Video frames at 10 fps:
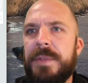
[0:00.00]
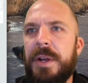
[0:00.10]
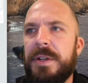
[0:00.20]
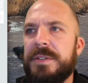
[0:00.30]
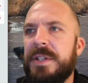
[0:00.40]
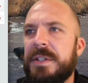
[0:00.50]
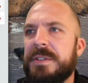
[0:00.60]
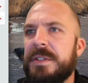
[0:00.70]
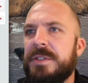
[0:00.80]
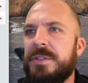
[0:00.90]
There it is,
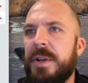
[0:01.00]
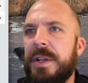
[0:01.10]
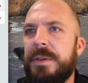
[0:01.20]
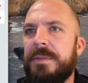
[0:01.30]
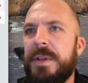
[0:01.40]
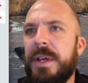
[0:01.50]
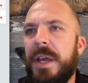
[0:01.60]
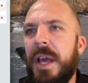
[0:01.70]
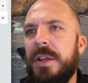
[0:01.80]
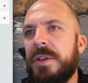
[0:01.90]
test list training.
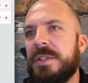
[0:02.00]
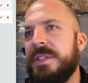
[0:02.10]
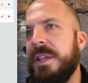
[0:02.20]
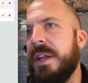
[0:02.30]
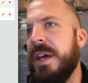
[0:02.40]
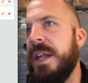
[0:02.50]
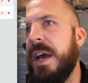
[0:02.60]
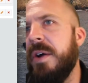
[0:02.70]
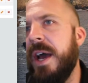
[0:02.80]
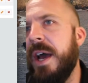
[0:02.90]
And you can see that I
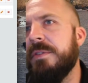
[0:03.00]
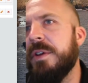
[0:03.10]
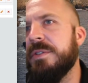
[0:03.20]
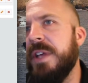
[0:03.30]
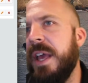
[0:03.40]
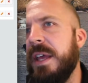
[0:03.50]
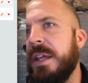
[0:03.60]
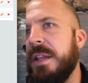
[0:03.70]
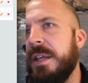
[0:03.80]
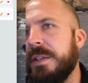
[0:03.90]
now have those
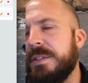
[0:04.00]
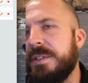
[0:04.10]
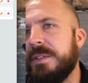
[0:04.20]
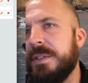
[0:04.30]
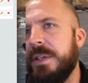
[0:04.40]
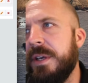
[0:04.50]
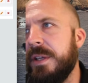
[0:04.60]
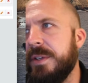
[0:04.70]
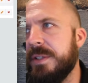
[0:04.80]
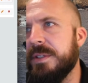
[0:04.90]
8 leads
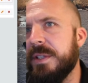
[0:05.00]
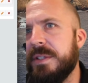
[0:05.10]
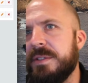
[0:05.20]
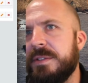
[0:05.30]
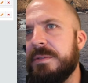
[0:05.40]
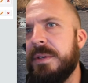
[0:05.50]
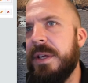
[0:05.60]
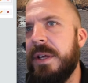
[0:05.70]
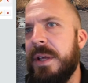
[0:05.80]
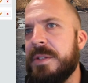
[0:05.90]
in this list.
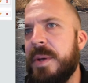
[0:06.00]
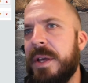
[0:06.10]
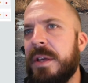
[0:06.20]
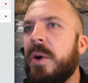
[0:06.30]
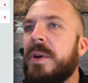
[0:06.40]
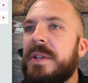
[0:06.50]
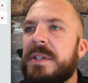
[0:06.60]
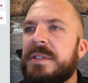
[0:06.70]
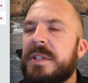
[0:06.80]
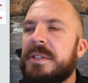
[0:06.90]
So I can go into
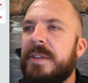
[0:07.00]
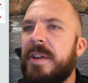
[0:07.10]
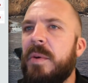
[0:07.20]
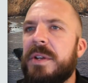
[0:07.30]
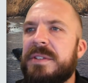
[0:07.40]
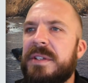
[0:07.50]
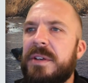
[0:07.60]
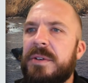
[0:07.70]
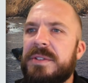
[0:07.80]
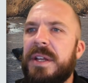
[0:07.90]
this list if I want to see
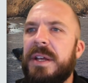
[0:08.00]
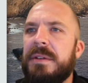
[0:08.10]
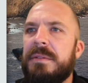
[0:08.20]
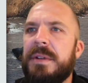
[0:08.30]
who's in it.